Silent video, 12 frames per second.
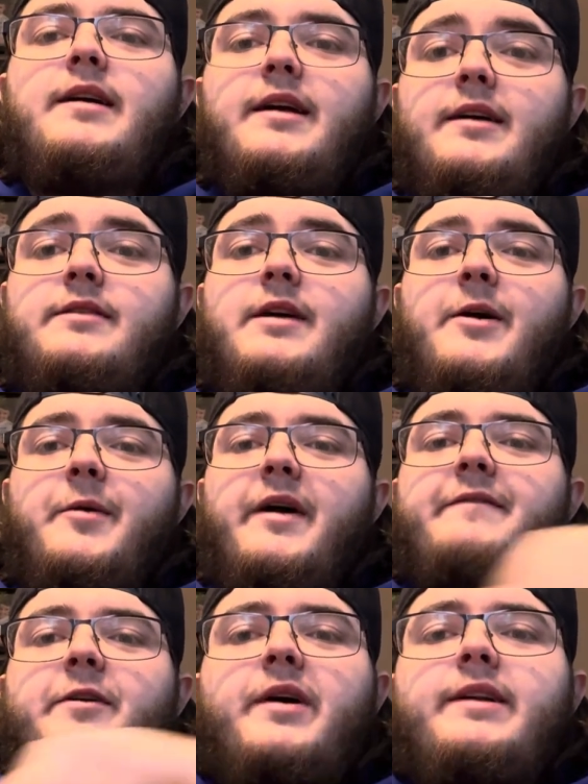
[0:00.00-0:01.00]
Hello,
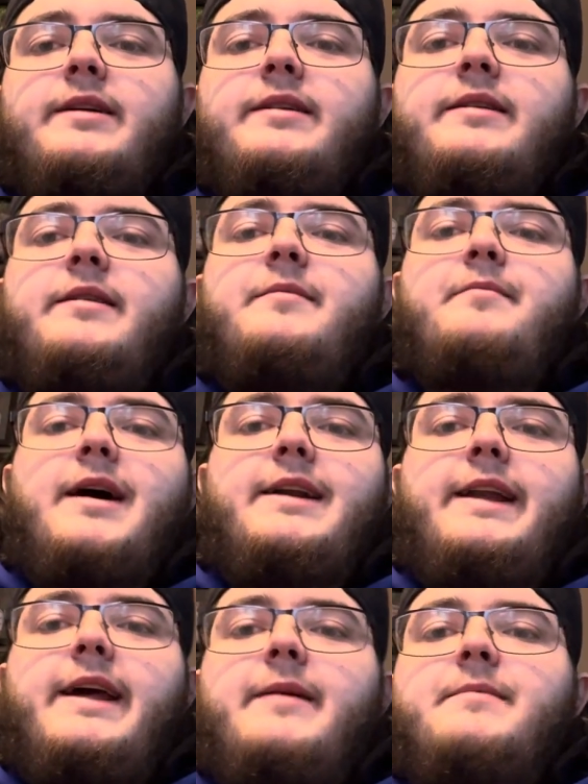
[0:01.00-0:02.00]
everyone. My
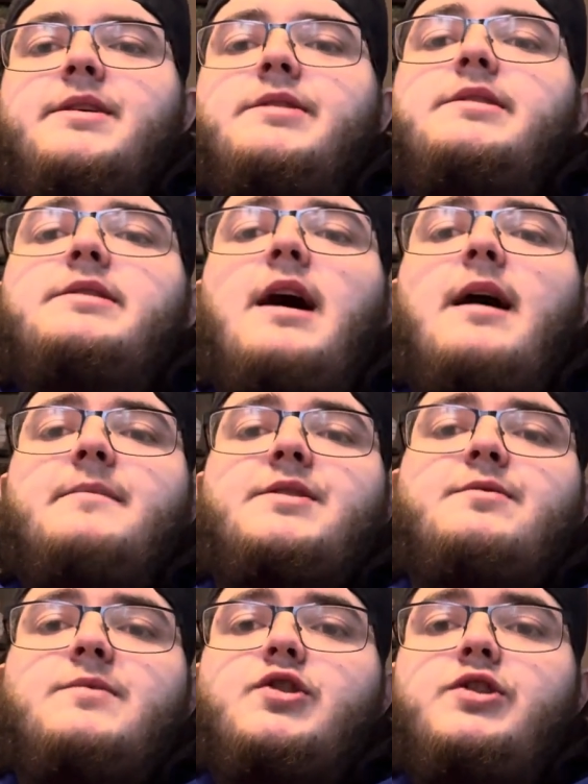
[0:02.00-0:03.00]
name is
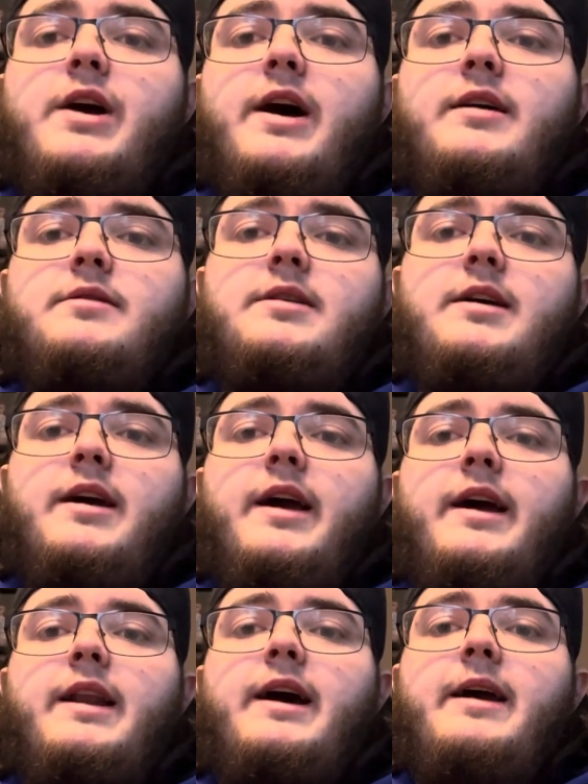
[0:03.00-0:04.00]
Thomas Michel,
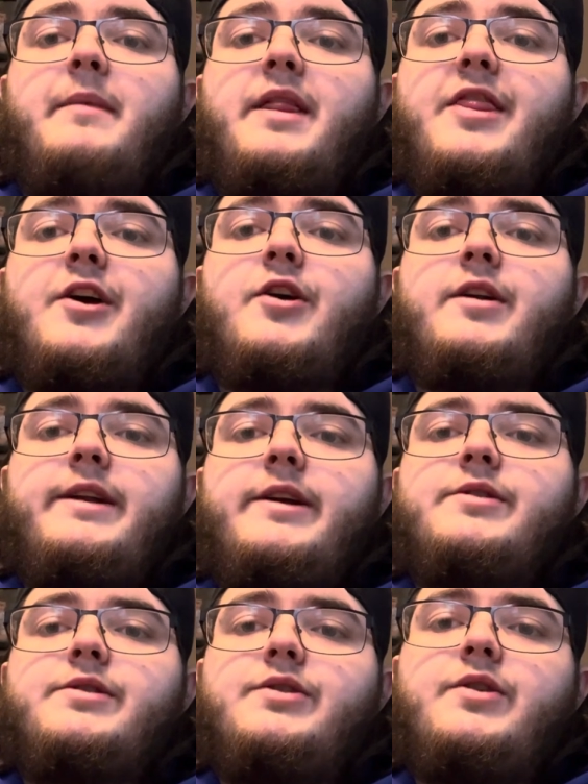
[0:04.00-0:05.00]
and I am a third
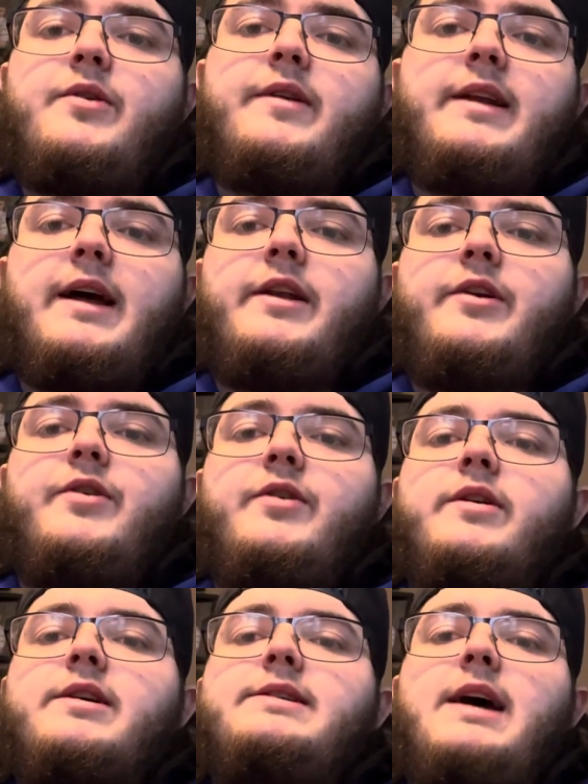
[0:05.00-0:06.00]
year student at New
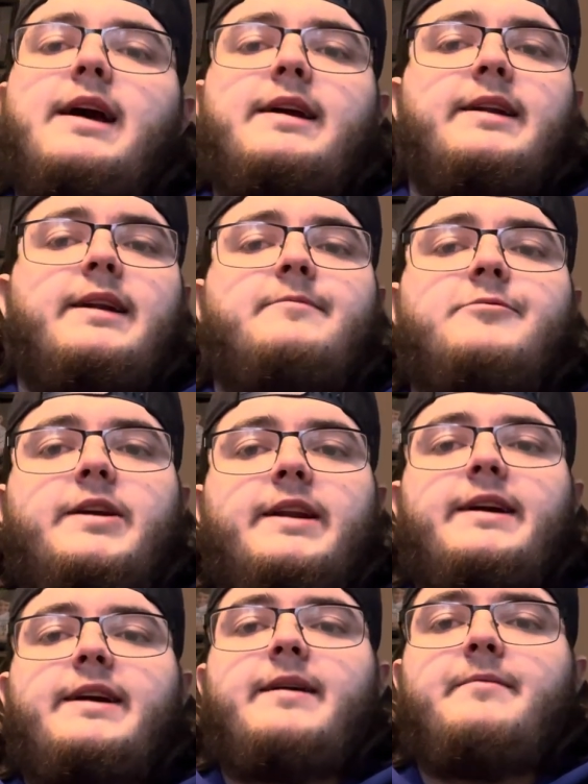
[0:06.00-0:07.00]
York Tech, and I'm looking
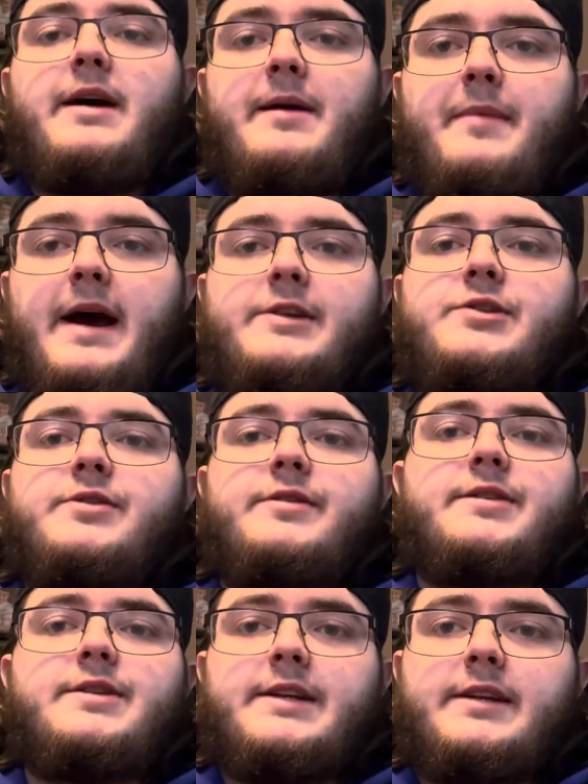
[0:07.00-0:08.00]
to get my
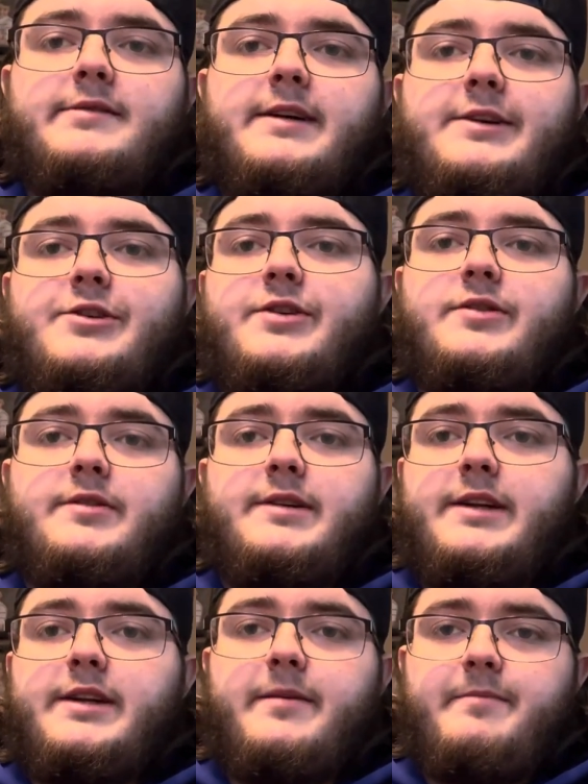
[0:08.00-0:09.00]
bachelor's in electrical
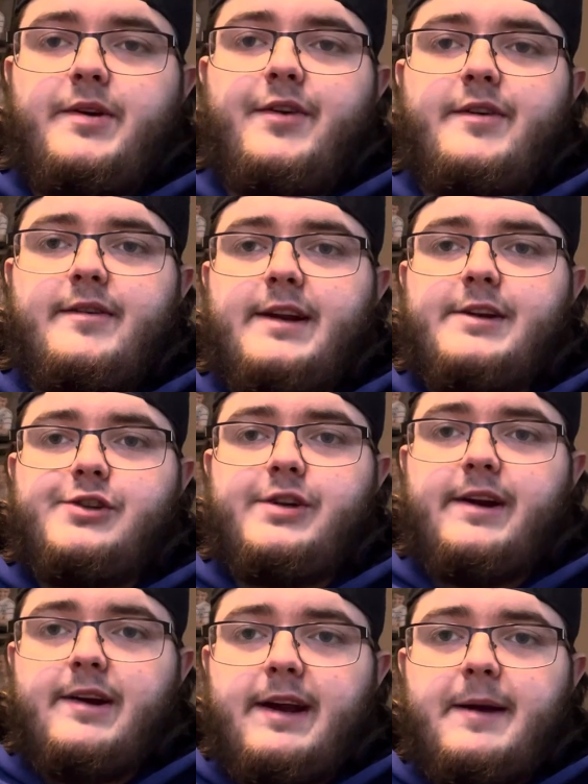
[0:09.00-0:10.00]
and computer
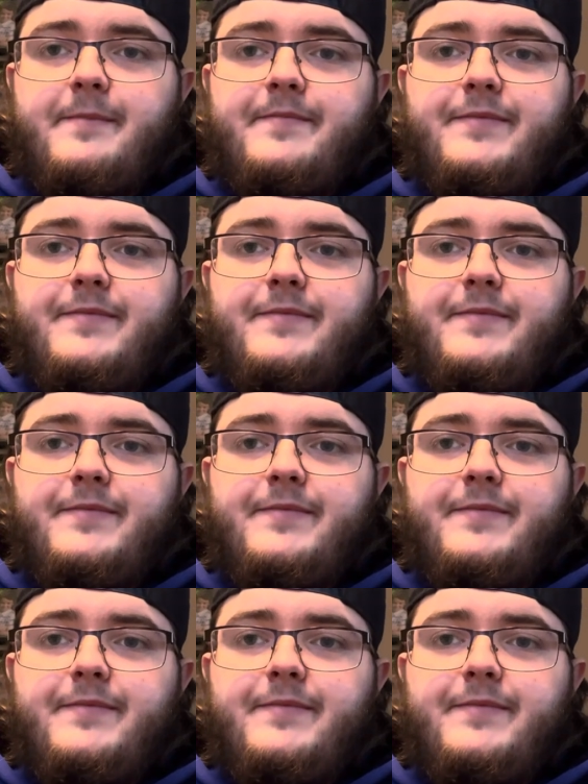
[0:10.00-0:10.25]
engineering.